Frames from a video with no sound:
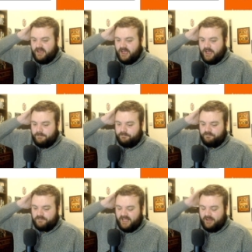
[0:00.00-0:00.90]

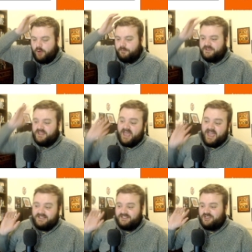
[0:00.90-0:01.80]
um, like open their
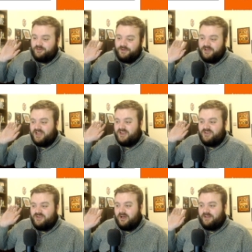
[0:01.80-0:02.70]
heads up
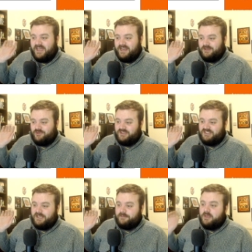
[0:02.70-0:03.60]
not that
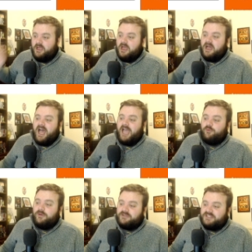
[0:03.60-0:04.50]
interesting. I
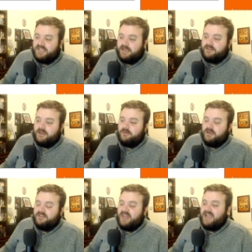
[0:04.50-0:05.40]
will say though.
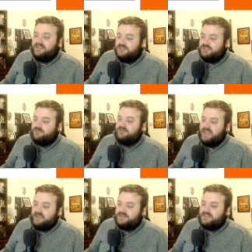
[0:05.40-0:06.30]
I do
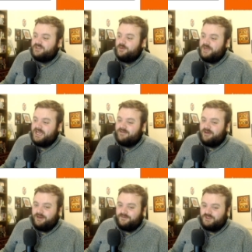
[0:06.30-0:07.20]
like the
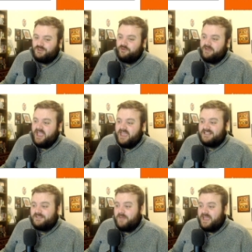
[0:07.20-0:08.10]
superhero love story. It
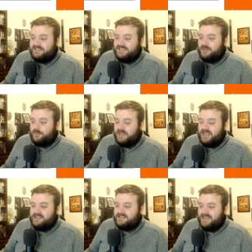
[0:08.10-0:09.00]
is basic, but
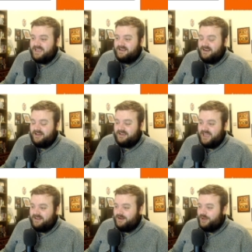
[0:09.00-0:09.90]
it is like Clark
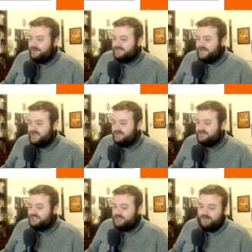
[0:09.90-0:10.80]
Kent, Lois
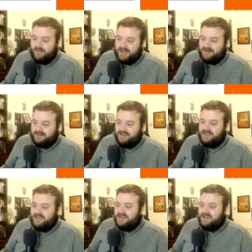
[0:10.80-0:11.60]
Lane, Superman,